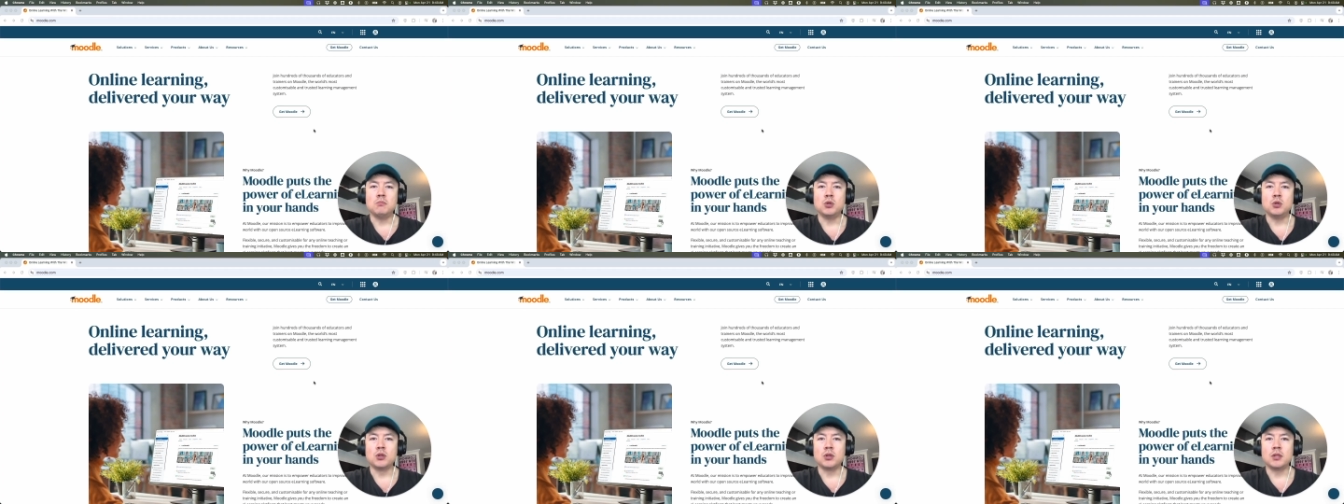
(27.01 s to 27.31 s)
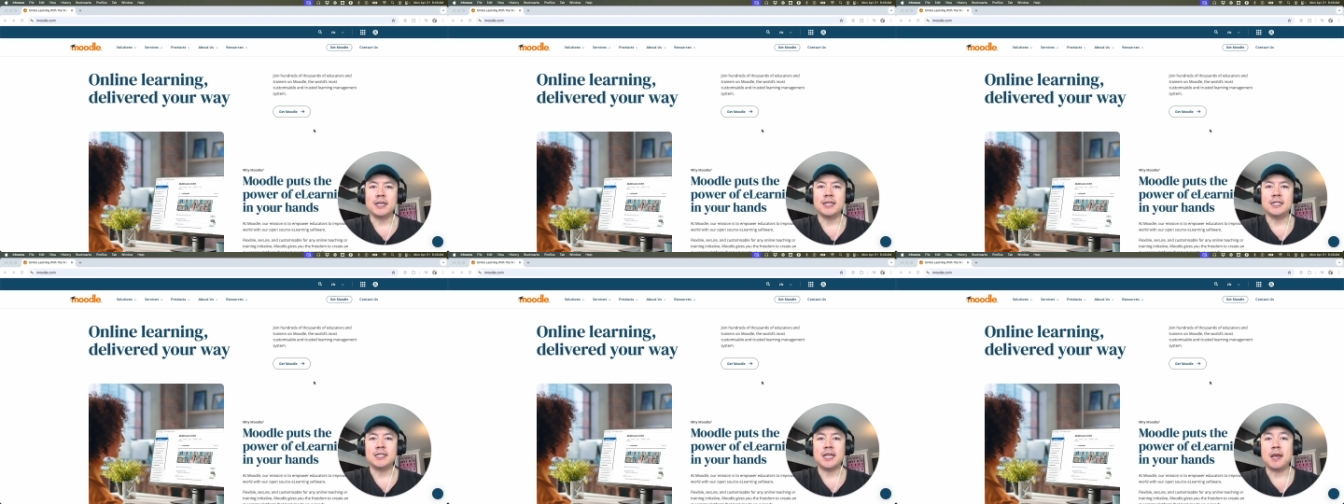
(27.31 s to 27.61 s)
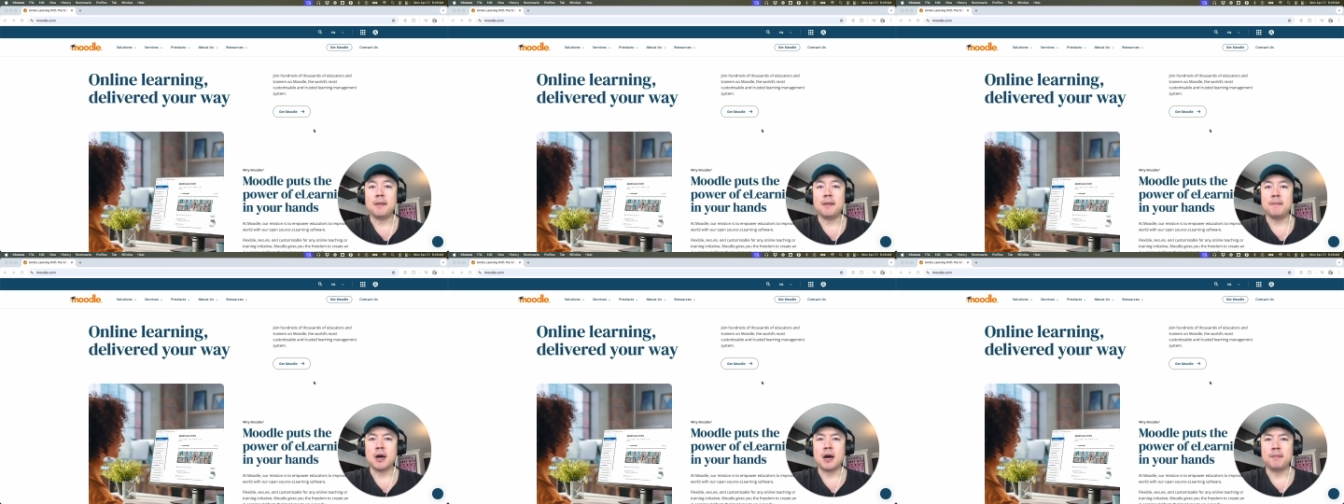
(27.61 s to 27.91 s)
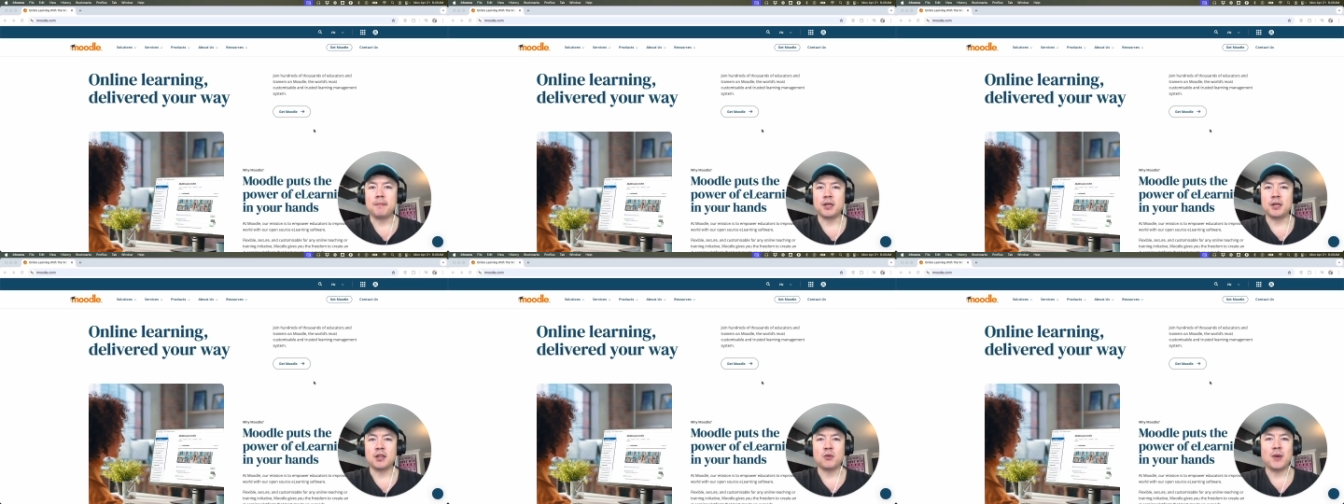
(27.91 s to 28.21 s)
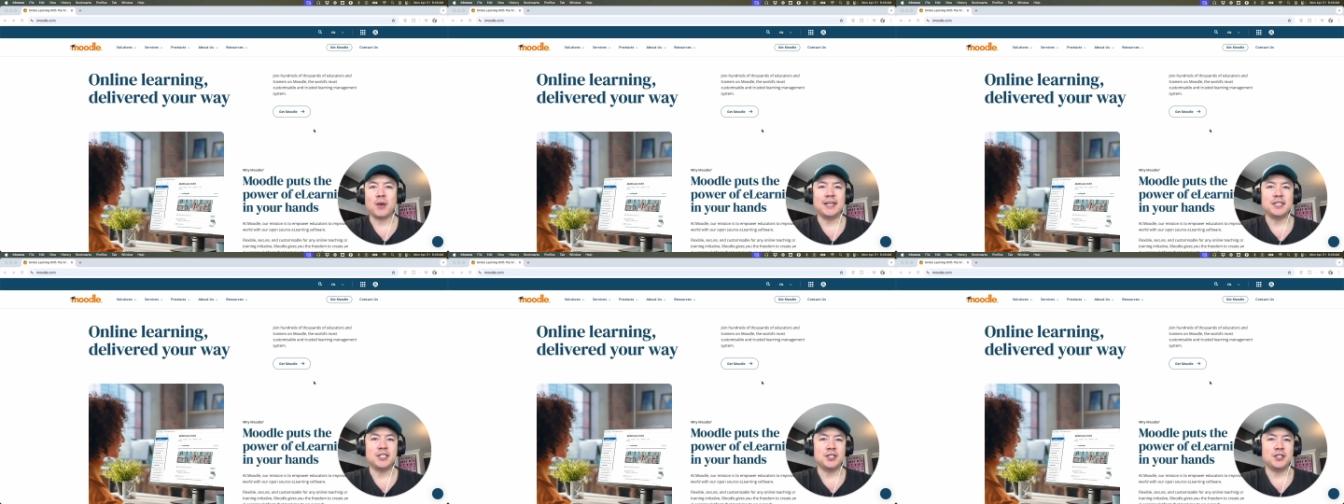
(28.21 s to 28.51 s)
Moodle is a popular
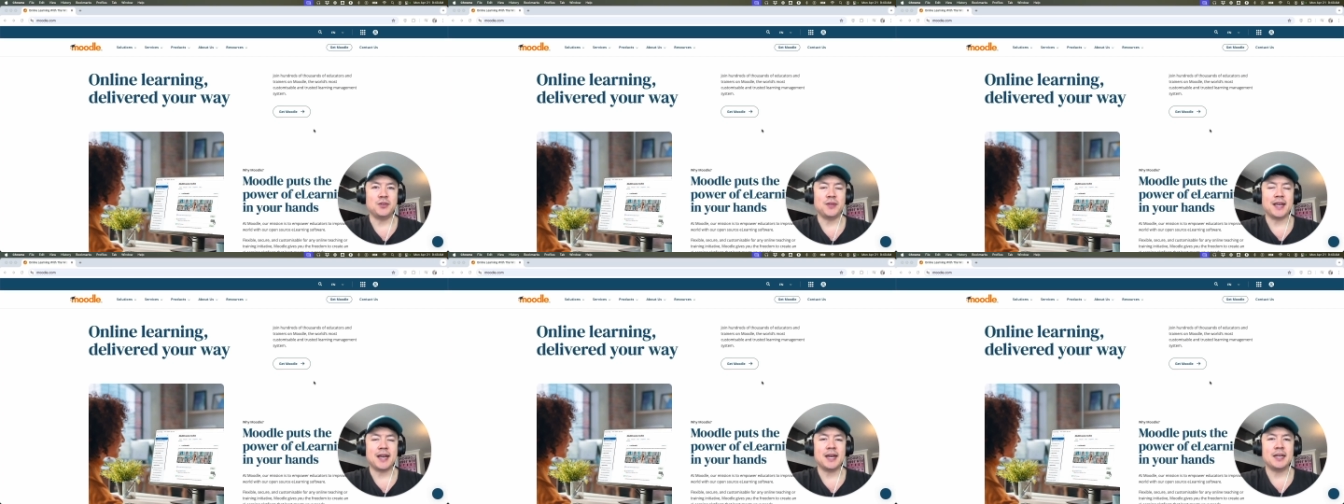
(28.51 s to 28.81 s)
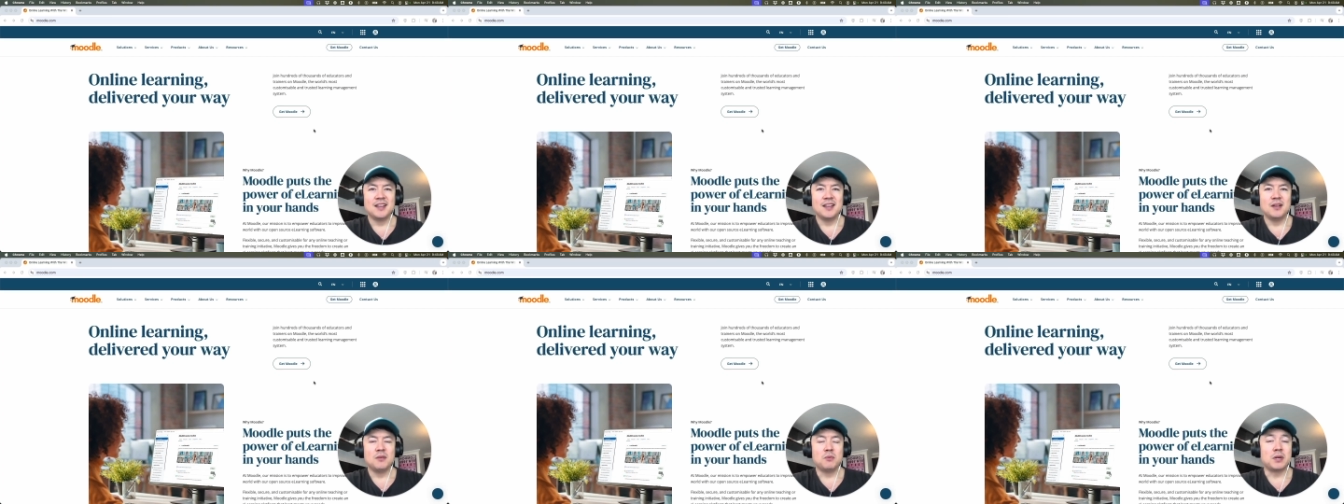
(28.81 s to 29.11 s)
way to do that.